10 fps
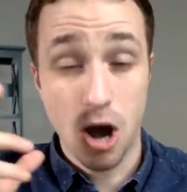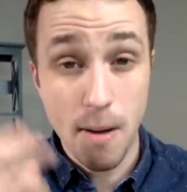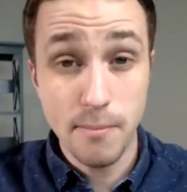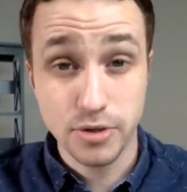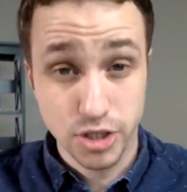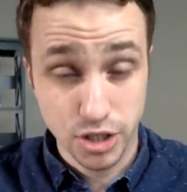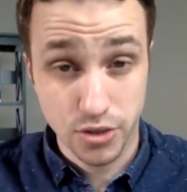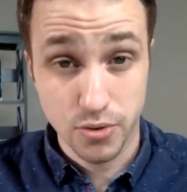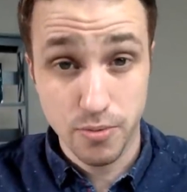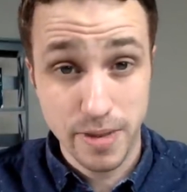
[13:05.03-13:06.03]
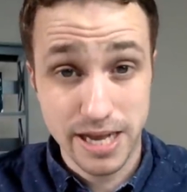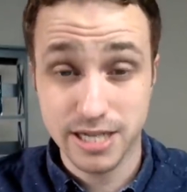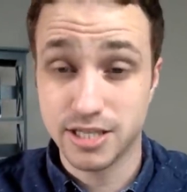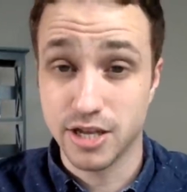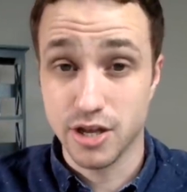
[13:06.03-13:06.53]
humbles you,
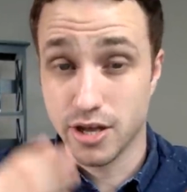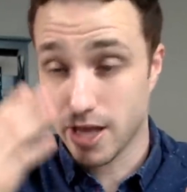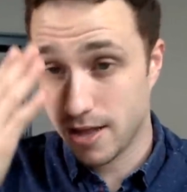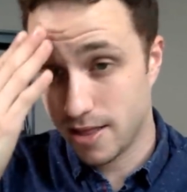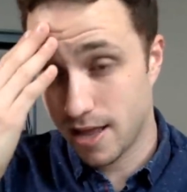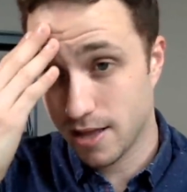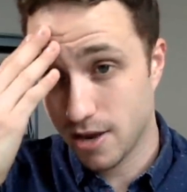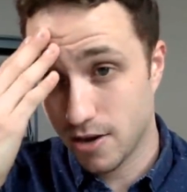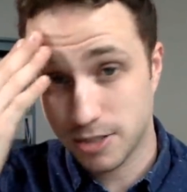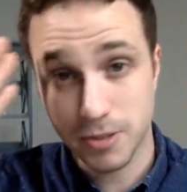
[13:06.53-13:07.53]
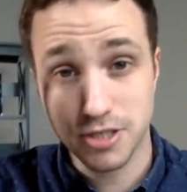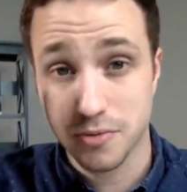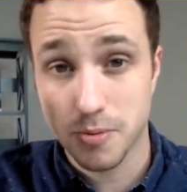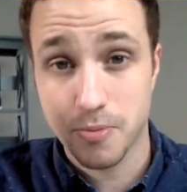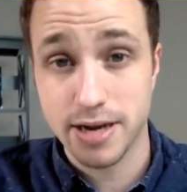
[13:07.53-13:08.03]
because in, you know,
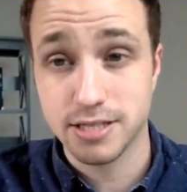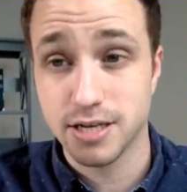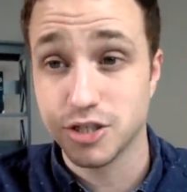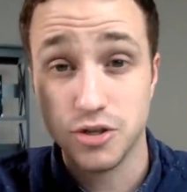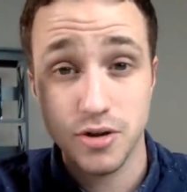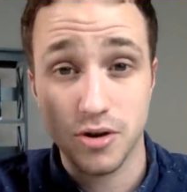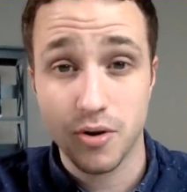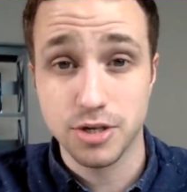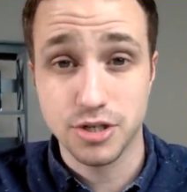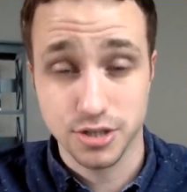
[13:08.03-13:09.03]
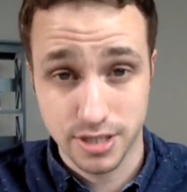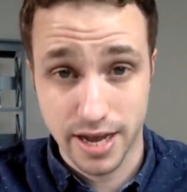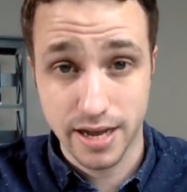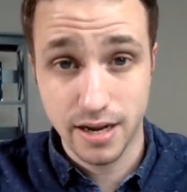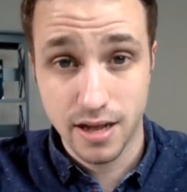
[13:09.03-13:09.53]
especially when you're praying in tongues, you don't know what you're
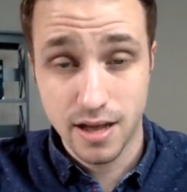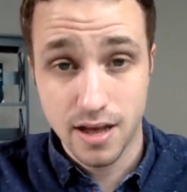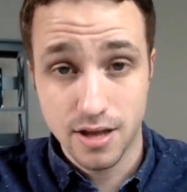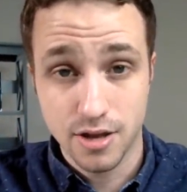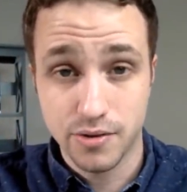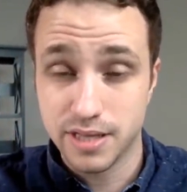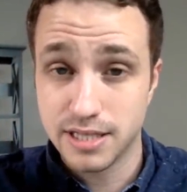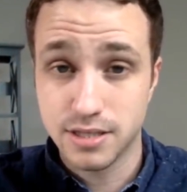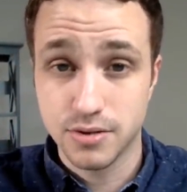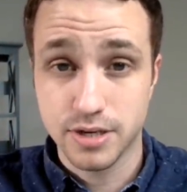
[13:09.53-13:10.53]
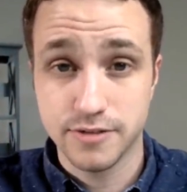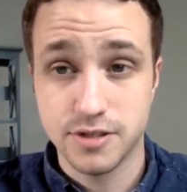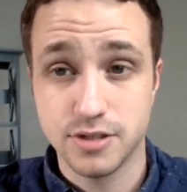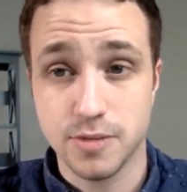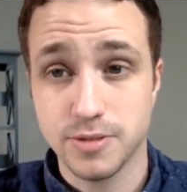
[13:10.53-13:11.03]
saying, you know, unless the Lord
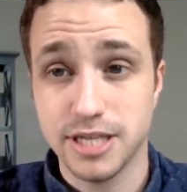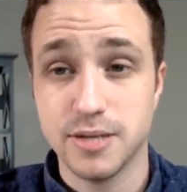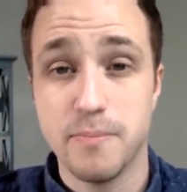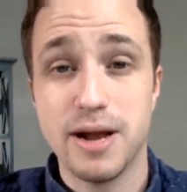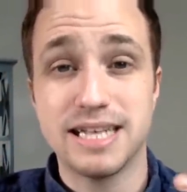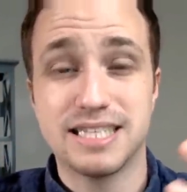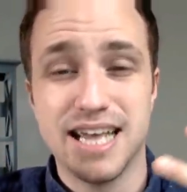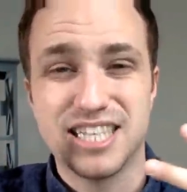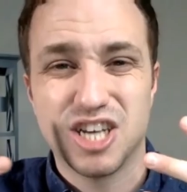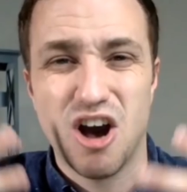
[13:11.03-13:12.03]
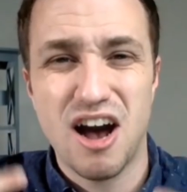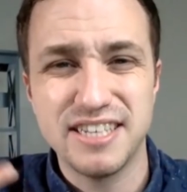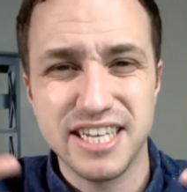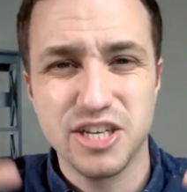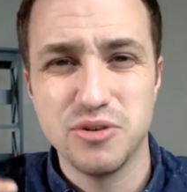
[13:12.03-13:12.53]
gives you interpretation, but it's
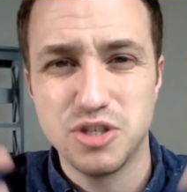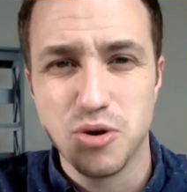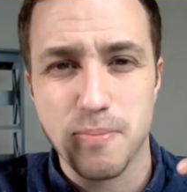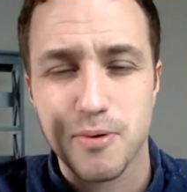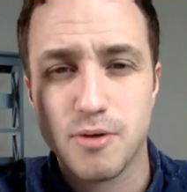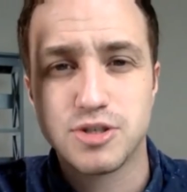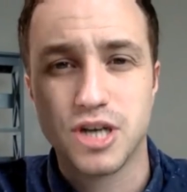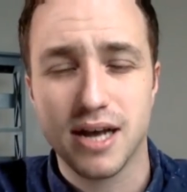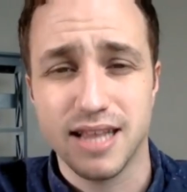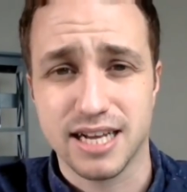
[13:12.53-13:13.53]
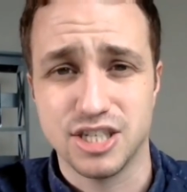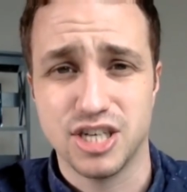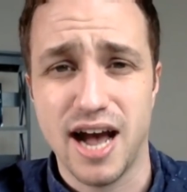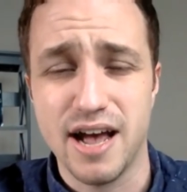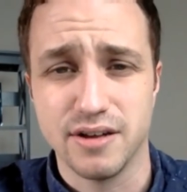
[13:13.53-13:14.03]
causing you to approach God like a
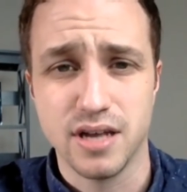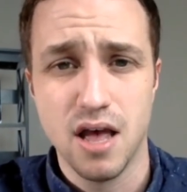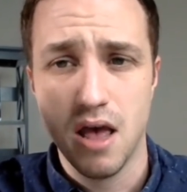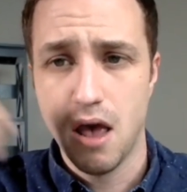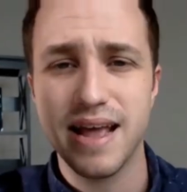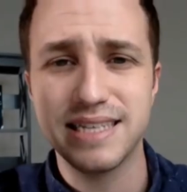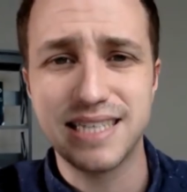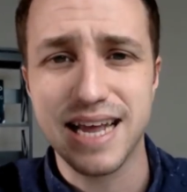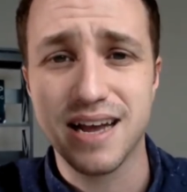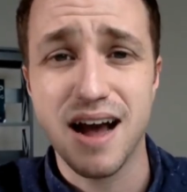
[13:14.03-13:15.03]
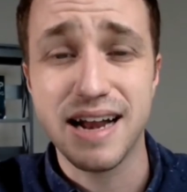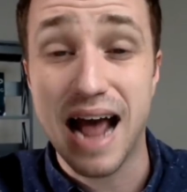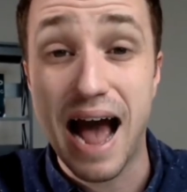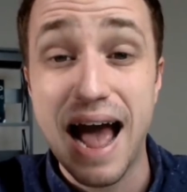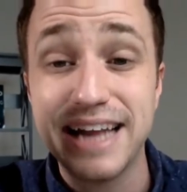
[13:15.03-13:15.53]
child and say,
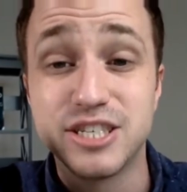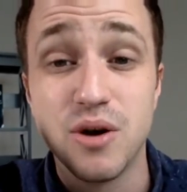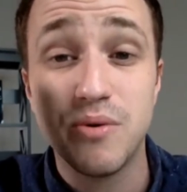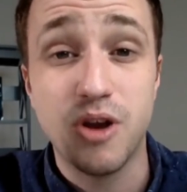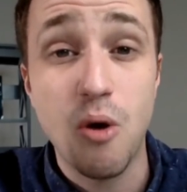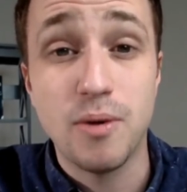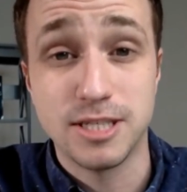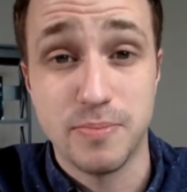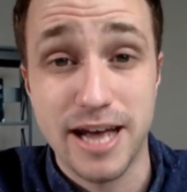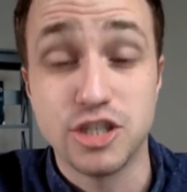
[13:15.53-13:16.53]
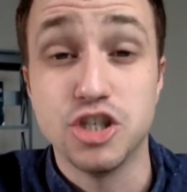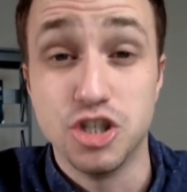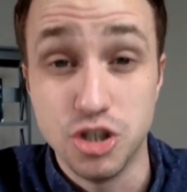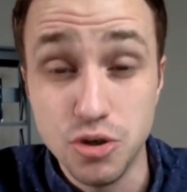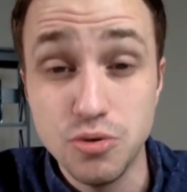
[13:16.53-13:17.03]
God, I don't know what's best.
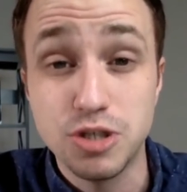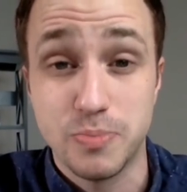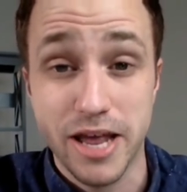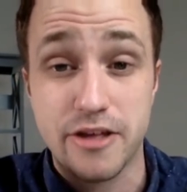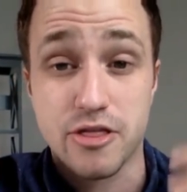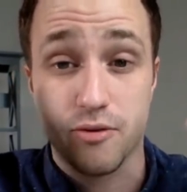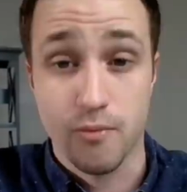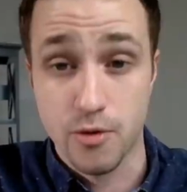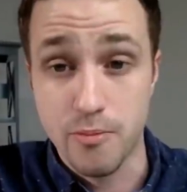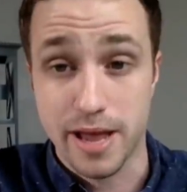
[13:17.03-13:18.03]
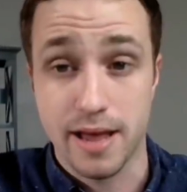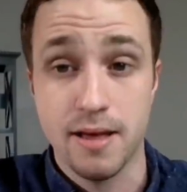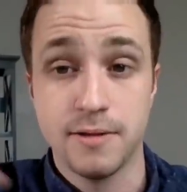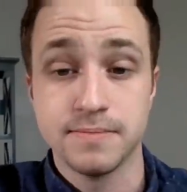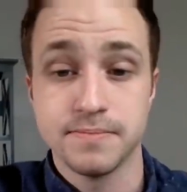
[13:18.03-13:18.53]
You speak through me.
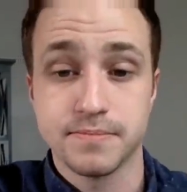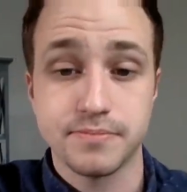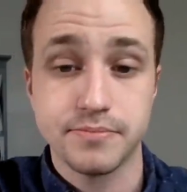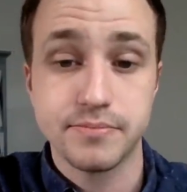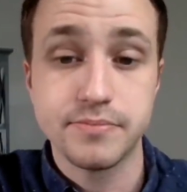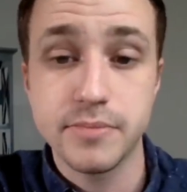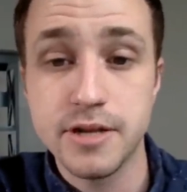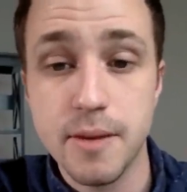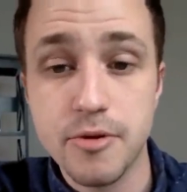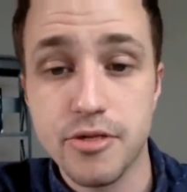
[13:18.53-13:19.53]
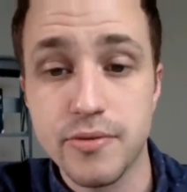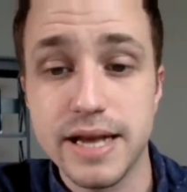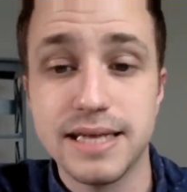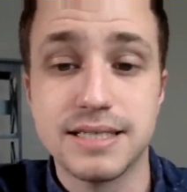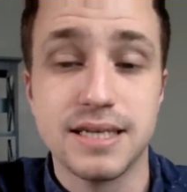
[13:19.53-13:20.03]
Number
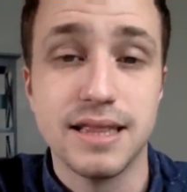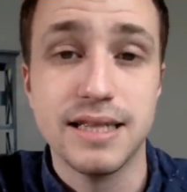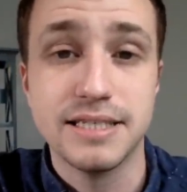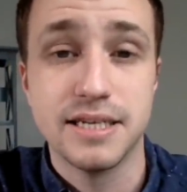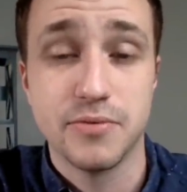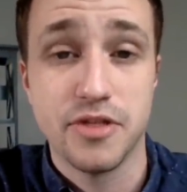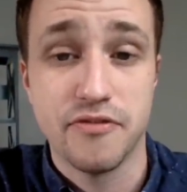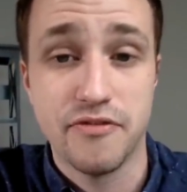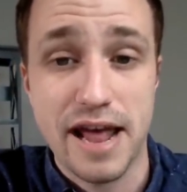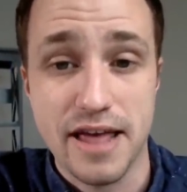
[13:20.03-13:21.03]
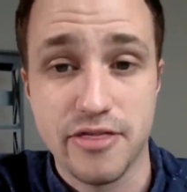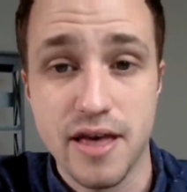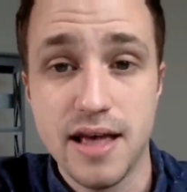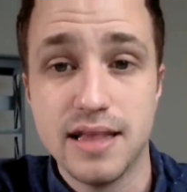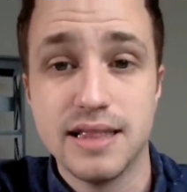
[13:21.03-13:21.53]
three is to listen with
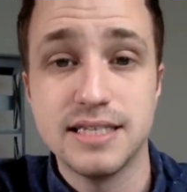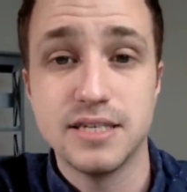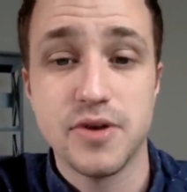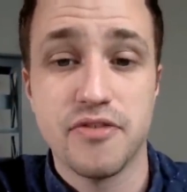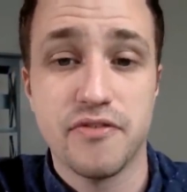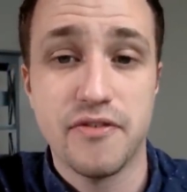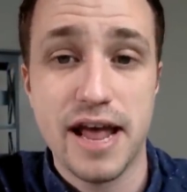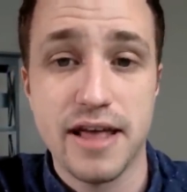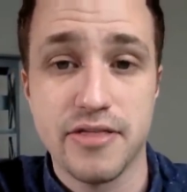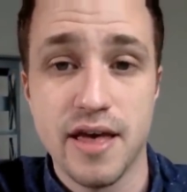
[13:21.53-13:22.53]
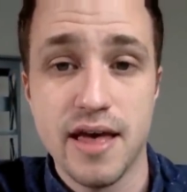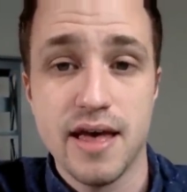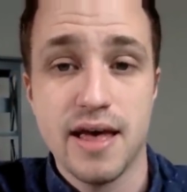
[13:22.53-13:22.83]
faith. Listen with faith.